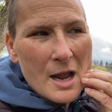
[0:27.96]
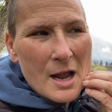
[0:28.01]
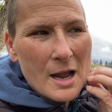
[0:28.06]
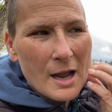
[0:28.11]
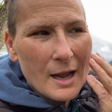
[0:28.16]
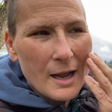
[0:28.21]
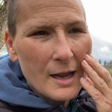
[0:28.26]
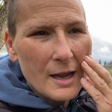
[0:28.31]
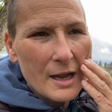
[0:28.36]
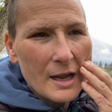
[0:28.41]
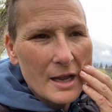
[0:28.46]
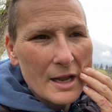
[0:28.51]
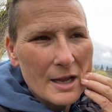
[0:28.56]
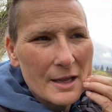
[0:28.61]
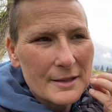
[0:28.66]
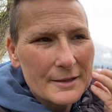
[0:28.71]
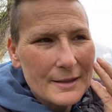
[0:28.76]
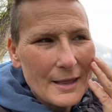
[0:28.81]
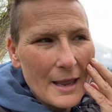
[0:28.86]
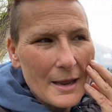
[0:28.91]

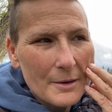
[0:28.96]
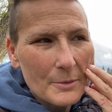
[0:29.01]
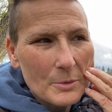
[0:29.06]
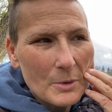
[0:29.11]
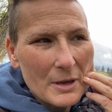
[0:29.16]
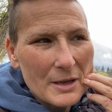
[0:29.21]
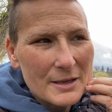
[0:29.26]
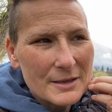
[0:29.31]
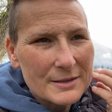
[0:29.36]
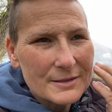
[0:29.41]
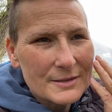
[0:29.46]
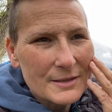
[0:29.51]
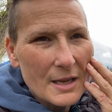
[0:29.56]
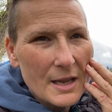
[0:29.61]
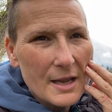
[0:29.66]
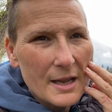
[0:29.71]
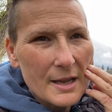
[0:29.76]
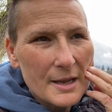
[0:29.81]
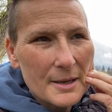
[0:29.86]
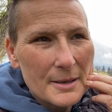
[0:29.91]
uh, that was
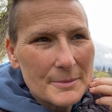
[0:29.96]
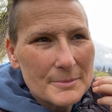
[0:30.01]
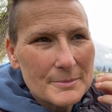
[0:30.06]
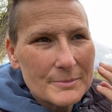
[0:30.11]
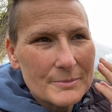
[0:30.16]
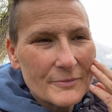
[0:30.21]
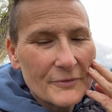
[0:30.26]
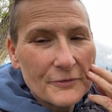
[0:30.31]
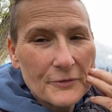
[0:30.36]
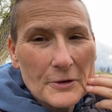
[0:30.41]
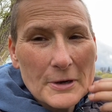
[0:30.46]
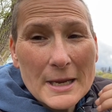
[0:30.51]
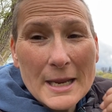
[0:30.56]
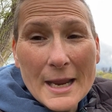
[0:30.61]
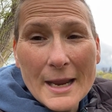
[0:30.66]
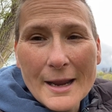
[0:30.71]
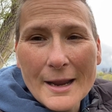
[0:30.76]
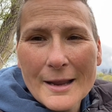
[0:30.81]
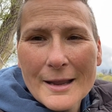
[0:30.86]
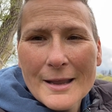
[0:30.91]
um,
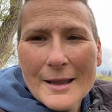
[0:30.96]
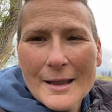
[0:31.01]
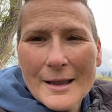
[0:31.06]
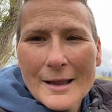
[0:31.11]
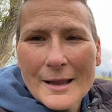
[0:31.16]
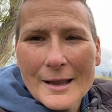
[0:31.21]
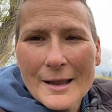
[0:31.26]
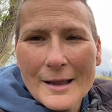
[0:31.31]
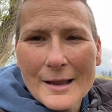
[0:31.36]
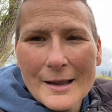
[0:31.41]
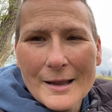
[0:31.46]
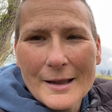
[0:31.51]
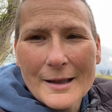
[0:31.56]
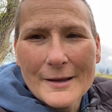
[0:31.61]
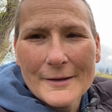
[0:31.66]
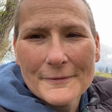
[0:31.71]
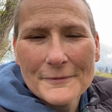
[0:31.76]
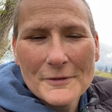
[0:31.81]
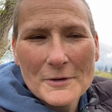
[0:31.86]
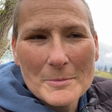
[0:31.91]
freeing
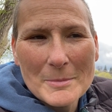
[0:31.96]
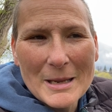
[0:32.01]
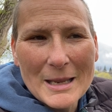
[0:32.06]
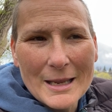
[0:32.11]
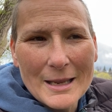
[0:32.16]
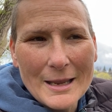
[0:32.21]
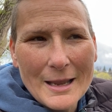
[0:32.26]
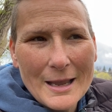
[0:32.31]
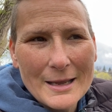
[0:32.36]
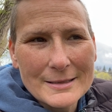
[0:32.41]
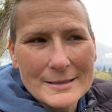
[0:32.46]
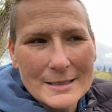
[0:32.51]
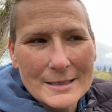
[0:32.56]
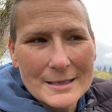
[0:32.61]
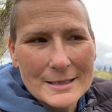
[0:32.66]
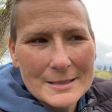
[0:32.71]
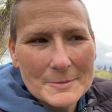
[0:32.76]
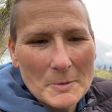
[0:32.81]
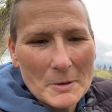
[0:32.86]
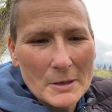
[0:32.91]
uh, for me as an
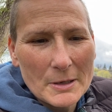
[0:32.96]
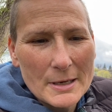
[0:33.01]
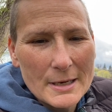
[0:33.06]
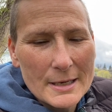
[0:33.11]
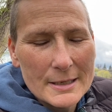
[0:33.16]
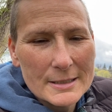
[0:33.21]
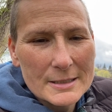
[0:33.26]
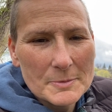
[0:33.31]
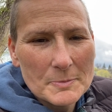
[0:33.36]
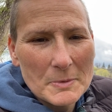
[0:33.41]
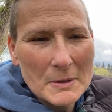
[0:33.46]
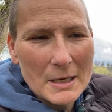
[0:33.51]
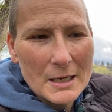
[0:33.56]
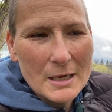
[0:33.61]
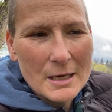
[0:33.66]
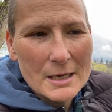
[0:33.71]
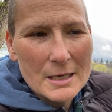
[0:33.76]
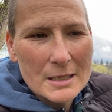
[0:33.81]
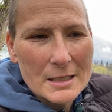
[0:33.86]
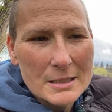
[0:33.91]
experience
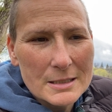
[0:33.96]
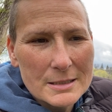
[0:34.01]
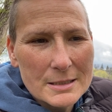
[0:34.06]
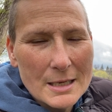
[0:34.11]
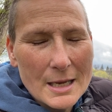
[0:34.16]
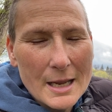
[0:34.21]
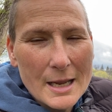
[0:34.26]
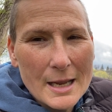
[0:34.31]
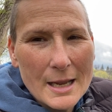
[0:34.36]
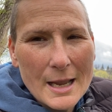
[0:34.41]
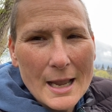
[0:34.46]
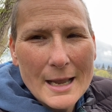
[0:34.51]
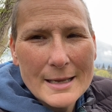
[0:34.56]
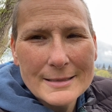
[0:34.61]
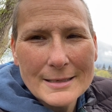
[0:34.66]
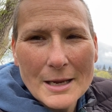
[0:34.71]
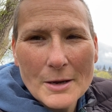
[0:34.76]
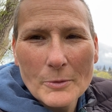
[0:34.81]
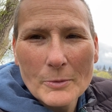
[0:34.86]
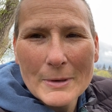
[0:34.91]
because uh,
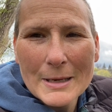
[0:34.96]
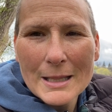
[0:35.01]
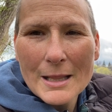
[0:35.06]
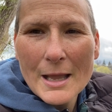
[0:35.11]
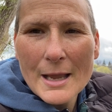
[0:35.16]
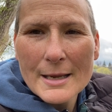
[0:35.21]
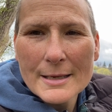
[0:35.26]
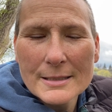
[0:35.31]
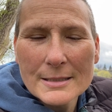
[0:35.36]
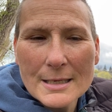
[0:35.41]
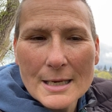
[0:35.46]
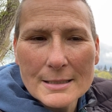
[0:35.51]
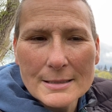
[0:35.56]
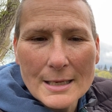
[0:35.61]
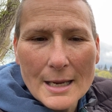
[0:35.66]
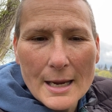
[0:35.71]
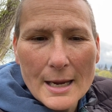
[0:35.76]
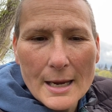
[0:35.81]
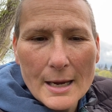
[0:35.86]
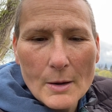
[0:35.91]
as I realized as
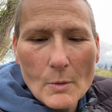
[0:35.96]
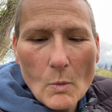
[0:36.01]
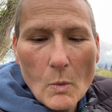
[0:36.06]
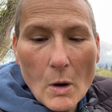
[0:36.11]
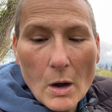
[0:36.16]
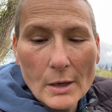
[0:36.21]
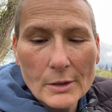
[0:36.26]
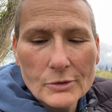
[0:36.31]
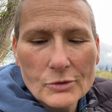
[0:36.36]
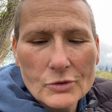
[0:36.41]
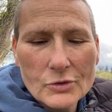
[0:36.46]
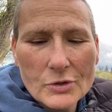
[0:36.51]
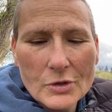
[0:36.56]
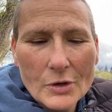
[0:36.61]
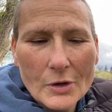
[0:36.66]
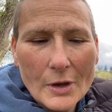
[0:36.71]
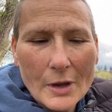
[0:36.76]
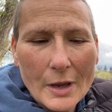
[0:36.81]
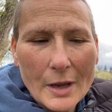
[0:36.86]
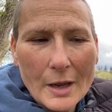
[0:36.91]
I watched
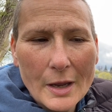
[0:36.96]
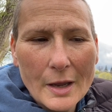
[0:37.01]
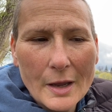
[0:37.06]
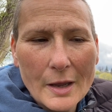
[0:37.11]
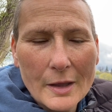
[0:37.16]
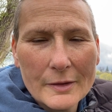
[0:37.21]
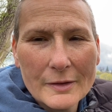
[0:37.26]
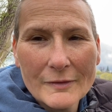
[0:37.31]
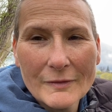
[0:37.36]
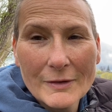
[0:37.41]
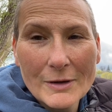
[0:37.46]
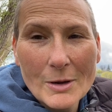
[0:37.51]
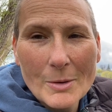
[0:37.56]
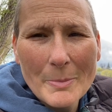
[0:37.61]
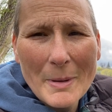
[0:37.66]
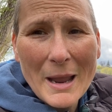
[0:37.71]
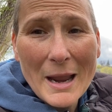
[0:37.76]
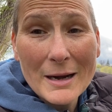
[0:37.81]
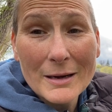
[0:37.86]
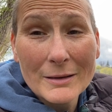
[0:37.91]
uh, the video
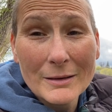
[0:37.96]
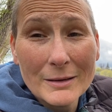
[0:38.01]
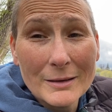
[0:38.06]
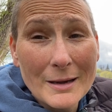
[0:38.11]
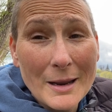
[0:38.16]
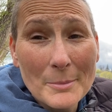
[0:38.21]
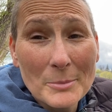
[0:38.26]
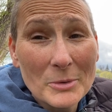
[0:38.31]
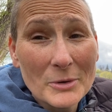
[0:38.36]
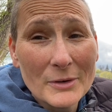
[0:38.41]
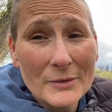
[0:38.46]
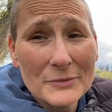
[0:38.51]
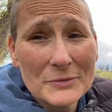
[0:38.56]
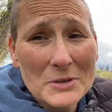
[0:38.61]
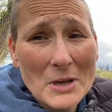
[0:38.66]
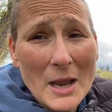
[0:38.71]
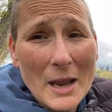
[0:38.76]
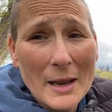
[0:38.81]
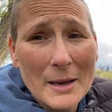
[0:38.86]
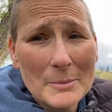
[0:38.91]
back number of
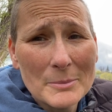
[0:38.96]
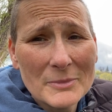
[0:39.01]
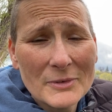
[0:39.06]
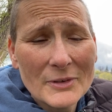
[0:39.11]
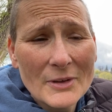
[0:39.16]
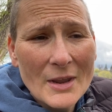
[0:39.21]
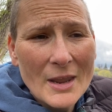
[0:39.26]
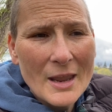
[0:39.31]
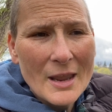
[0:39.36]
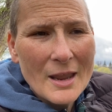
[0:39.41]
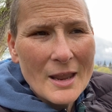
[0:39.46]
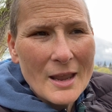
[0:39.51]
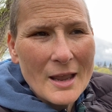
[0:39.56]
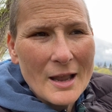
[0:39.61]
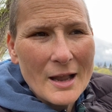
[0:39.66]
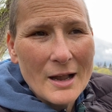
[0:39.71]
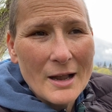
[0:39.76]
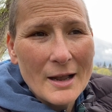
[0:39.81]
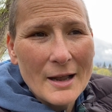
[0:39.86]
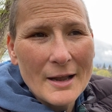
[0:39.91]
times,
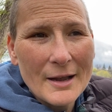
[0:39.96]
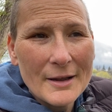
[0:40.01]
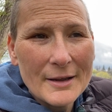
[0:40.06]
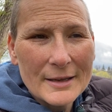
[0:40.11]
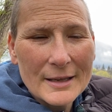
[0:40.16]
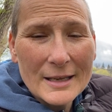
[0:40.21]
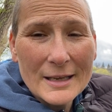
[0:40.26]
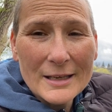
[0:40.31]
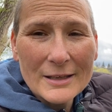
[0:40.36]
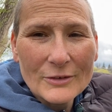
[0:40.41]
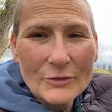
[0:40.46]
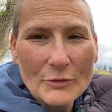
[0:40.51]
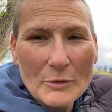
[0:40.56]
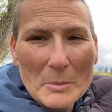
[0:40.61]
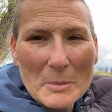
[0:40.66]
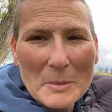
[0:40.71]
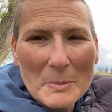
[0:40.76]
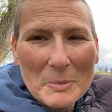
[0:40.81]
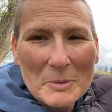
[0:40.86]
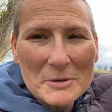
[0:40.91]
uh, each
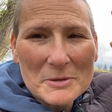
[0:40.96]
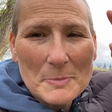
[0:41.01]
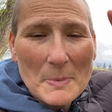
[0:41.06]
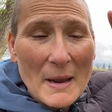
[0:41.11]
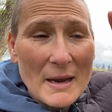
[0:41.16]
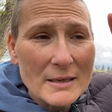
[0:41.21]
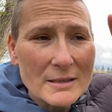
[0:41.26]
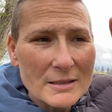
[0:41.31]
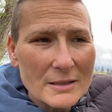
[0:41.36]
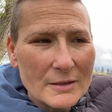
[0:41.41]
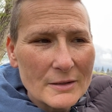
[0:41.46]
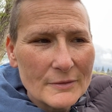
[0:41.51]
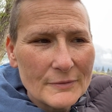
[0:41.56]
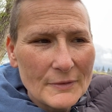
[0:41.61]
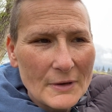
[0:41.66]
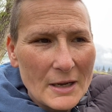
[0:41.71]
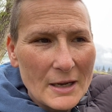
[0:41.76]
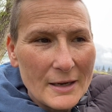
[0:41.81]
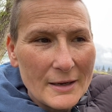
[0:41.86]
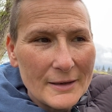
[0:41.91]
from a perspective
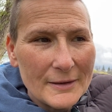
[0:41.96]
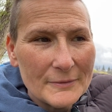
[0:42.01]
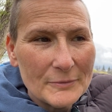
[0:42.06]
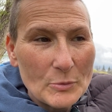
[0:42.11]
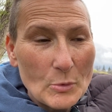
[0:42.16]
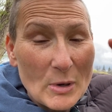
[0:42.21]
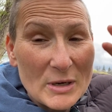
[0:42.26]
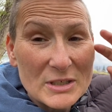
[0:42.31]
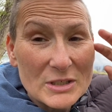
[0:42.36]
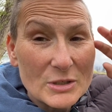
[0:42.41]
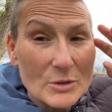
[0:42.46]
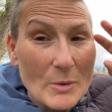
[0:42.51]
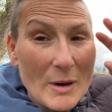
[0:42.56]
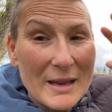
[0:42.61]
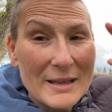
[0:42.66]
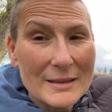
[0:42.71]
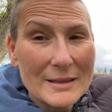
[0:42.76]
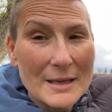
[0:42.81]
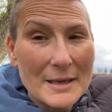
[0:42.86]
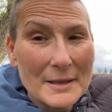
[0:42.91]
of what do
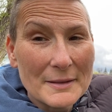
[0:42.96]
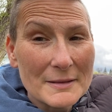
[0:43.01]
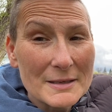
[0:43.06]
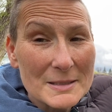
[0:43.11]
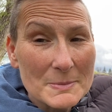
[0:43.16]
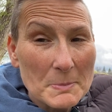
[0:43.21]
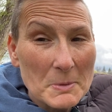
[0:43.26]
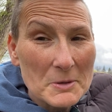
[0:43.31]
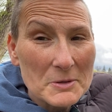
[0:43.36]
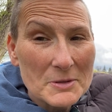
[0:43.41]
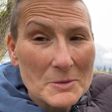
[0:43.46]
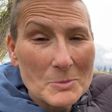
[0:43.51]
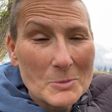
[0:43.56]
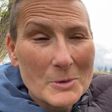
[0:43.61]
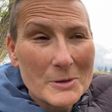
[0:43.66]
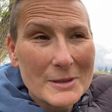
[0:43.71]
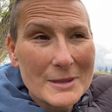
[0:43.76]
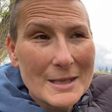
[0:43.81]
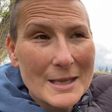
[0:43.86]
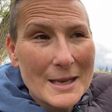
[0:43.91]
I think this person
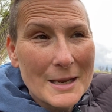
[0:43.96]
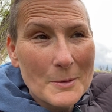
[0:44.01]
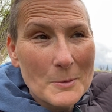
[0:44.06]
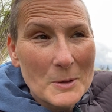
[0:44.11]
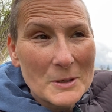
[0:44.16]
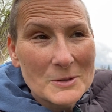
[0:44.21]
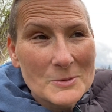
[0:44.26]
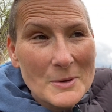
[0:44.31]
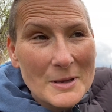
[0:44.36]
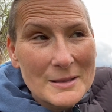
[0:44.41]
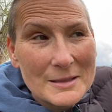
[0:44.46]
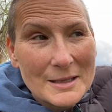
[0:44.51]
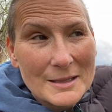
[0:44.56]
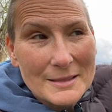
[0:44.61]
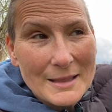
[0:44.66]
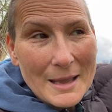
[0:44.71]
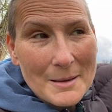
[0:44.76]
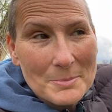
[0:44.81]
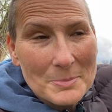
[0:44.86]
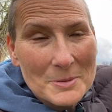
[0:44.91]
would think, what do I think
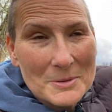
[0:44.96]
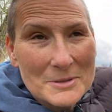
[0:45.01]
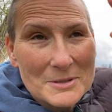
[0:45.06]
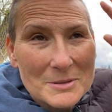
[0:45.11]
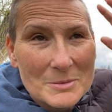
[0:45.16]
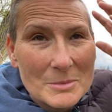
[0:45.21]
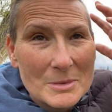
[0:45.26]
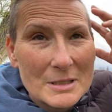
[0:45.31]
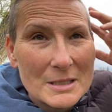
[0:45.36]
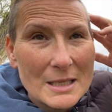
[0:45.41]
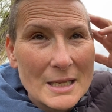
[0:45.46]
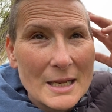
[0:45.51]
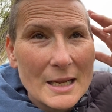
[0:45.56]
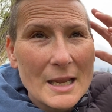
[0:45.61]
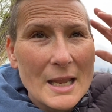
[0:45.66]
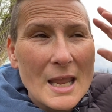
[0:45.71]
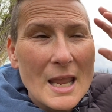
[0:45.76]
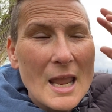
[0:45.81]
that person would think,